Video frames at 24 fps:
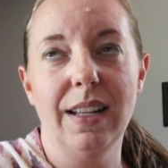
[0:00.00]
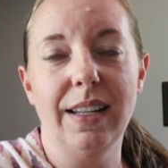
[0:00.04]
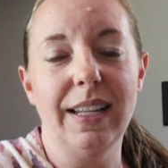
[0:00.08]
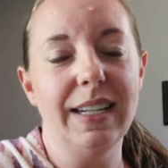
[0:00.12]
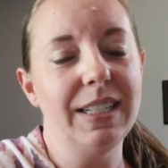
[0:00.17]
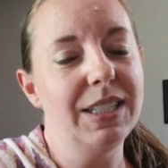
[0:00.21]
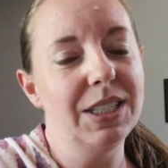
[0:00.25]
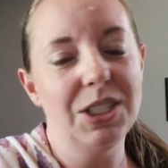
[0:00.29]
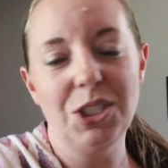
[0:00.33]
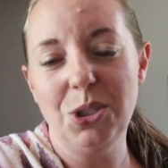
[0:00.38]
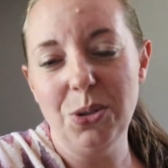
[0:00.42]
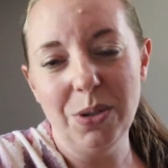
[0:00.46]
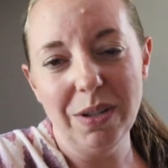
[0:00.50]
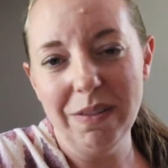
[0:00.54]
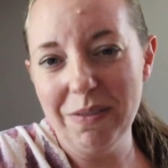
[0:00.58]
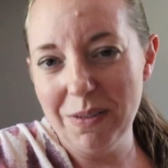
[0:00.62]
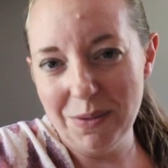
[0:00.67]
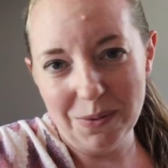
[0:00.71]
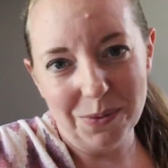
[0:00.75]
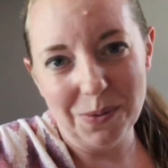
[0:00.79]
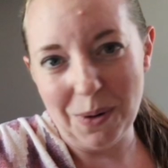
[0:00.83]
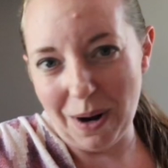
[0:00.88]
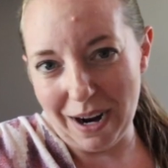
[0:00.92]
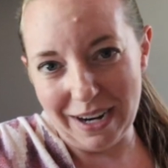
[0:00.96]
like, did you
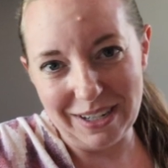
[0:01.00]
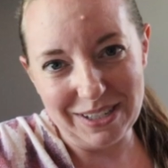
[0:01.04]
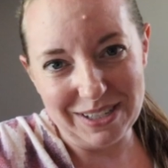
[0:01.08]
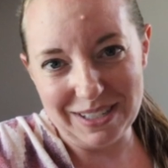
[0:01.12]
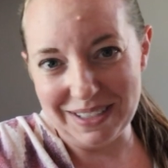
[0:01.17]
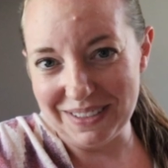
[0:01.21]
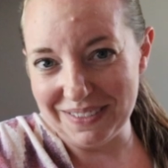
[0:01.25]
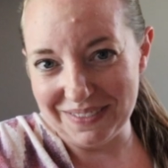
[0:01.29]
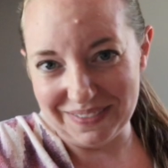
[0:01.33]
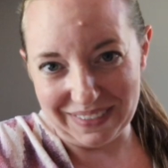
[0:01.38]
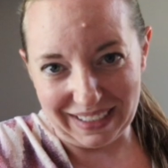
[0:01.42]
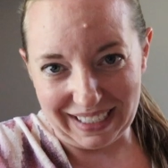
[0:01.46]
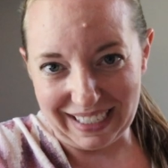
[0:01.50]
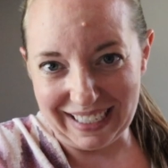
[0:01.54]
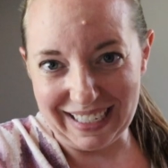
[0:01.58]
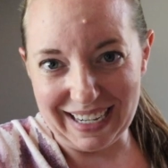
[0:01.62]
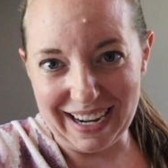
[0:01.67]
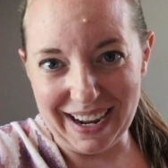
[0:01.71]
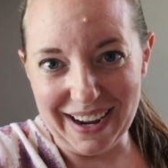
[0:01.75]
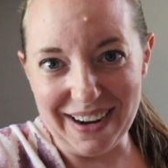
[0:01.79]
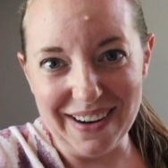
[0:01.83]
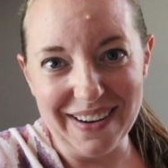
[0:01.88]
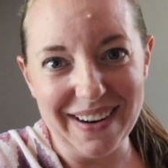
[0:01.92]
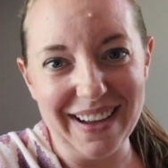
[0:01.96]
even watch the
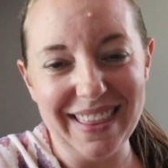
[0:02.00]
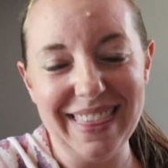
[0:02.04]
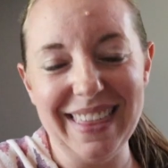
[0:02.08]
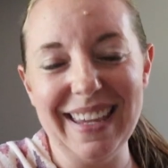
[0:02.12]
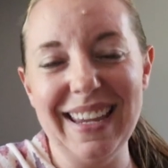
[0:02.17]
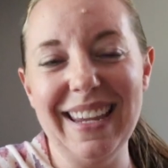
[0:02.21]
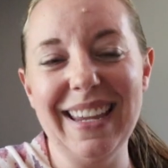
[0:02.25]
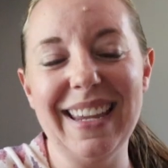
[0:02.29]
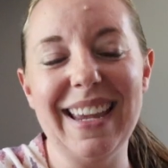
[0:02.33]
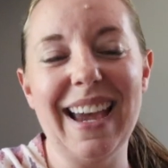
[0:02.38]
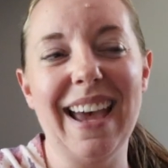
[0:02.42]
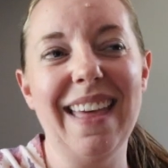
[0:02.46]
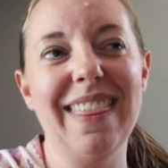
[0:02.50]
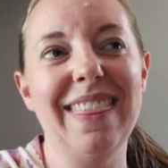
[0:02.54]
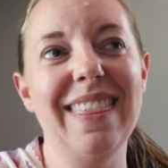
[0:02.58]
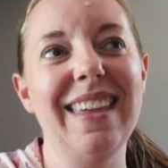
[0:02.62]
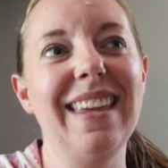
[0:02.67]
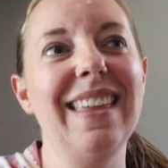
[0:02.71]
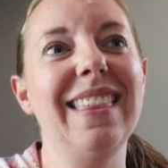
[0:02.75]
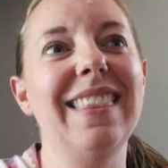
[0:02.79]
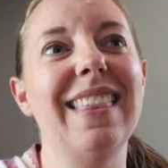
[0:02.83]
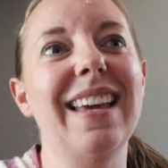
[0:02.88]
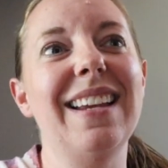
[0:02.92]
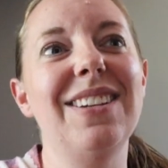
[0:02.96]
video? I think I
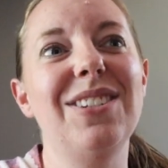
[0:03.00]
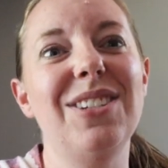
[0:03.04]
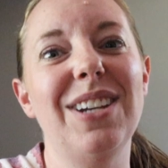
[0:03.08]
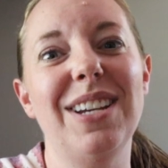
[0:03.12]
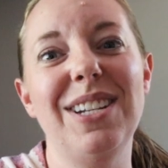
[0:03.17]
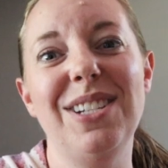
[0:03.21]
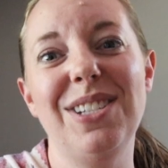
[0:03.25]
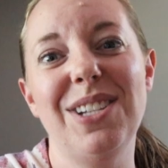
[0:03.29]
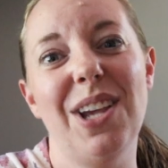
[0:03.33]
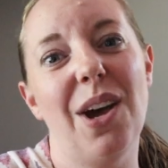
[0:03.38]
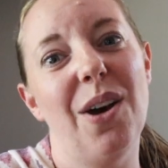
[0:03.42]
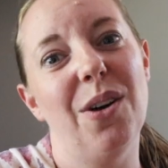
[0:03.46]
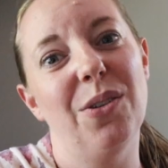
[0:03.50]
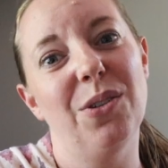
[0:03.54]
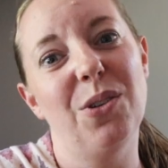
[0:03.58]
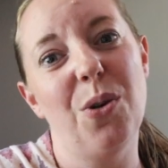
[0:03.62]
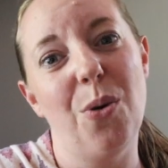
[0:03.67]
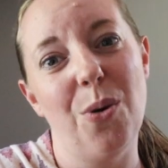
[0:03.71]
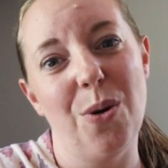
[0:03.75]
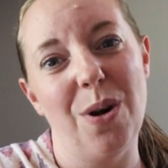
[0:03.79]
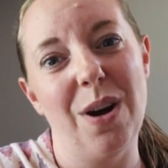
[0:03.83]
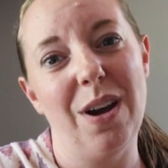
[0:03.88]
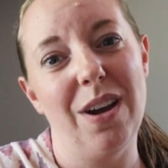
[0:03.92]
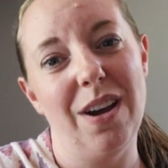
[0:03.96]
think they just saw
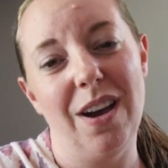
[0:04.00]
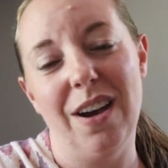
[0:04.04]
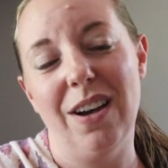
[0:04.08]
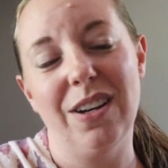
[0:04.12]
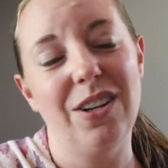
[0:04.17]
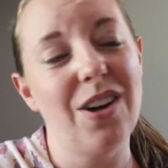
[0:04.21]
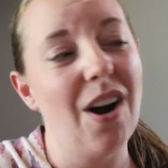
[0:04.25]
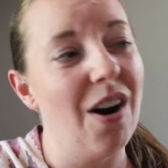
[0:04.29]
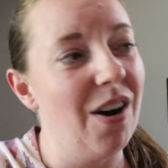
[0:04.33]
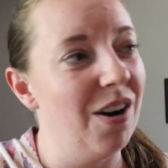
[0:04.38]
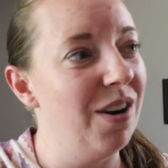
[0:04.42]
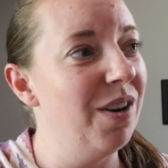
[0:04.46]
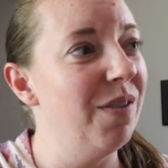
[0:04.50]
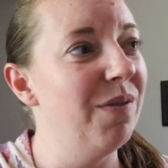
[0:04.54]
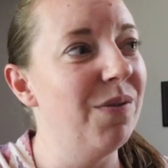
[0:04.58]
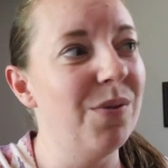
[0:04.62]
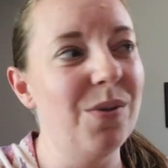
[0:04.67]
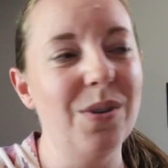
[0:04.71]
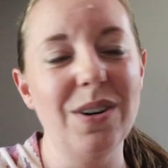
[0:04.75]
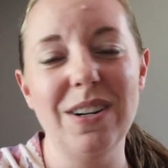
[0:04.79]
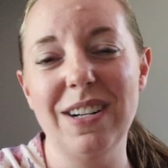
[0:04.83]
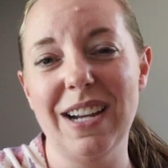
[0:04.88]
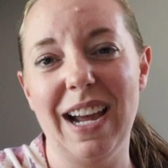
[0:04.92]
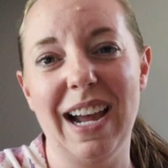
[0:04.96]
car uh,
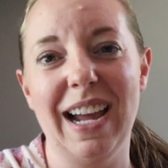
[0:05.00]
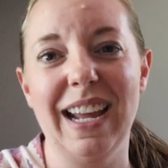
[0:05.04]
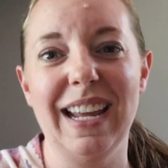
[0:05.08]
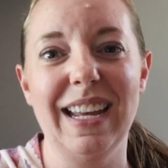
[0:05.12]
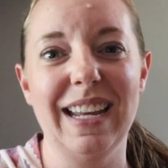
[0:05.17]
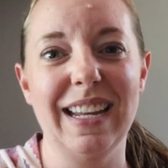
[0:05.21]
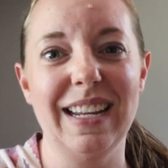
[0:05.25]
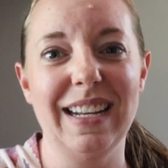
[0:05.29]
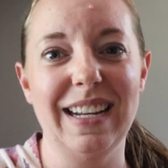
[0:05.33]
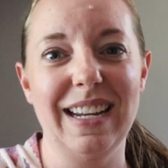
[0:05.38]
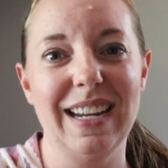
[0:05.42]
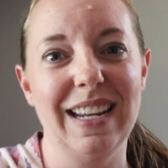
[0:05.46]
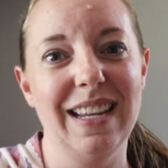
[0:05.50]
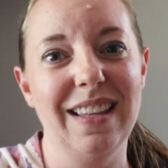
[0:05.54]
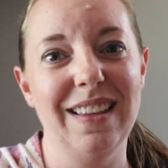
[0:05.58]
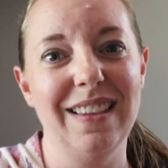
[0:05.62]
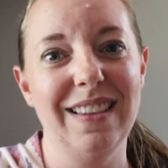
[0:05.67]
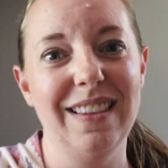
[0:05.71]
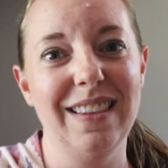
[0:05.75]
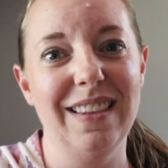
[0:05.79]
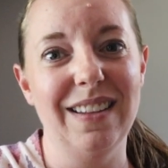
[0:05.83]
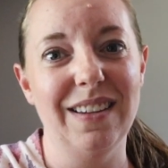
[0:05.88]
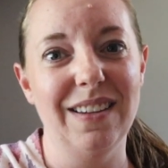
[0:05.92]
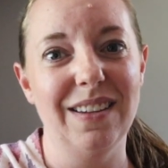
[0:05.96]
carnivore diet
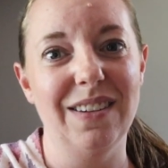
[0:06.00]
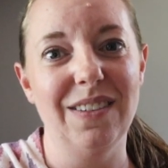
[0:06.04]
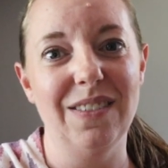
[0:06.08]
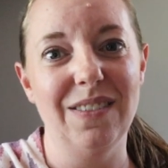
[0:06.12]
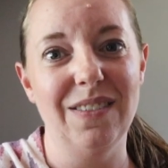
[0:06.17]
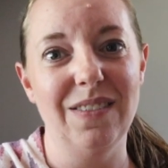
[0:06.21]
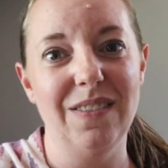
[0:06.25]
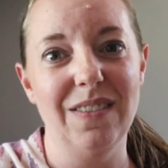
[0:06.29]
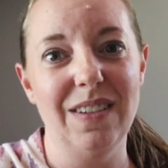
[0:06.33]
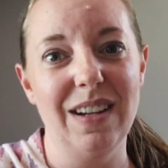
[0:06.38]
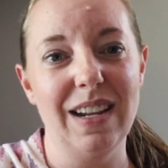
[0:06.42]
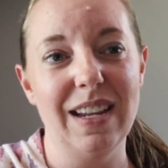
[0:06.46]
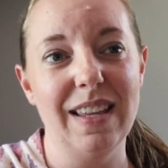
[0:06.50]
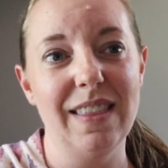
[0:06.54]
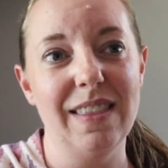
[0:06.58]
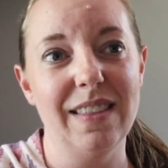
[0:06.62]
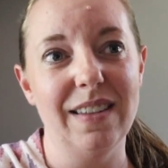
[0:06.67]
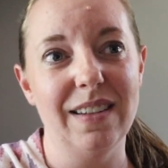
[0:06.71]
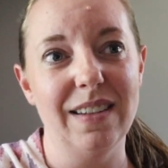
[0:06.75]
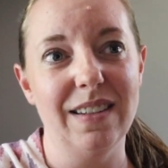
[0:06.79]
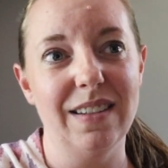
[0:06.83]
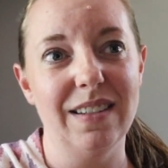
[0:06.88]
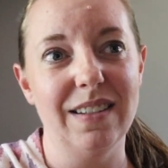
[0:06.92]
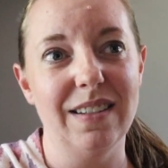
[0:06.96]
in the in
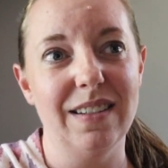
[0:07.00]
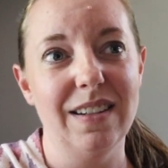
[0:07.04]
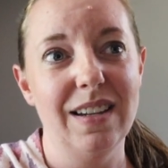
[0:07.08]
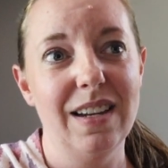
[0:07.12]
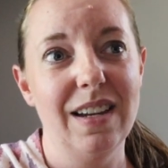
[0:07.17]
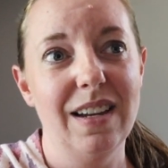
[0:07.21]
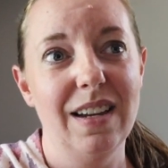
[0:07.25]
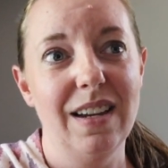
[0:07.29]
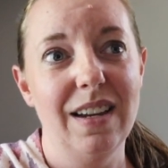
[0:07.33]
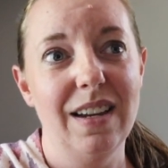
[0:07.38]
the